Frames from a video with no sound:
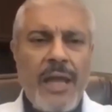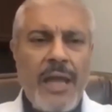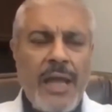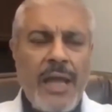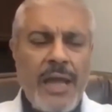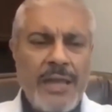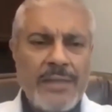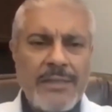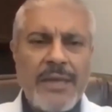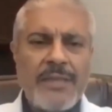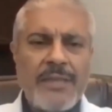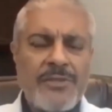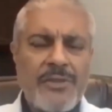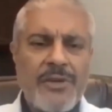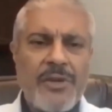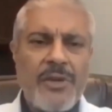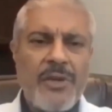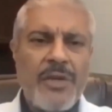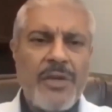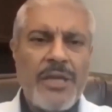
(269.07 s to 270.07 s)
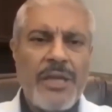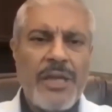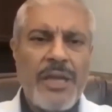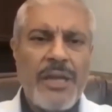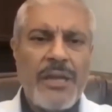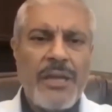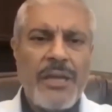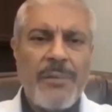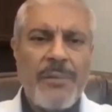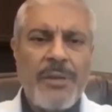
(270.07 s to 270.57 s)
to watch 3 different videos
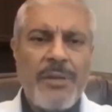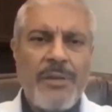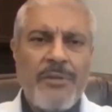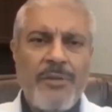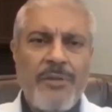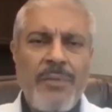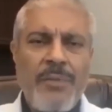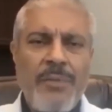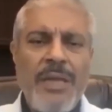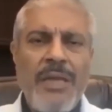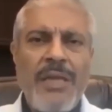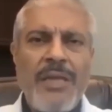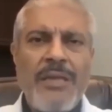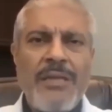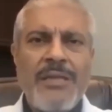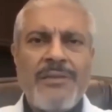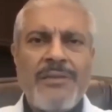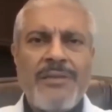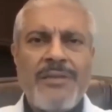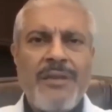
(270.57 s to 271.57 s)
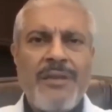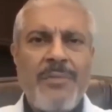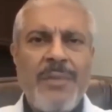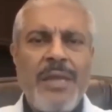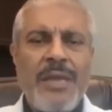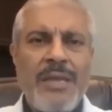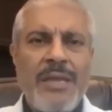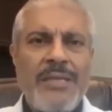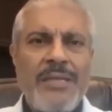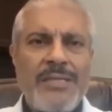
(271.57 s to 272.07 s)
to get through it fully because
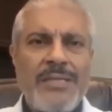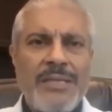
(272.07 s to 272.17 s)
every time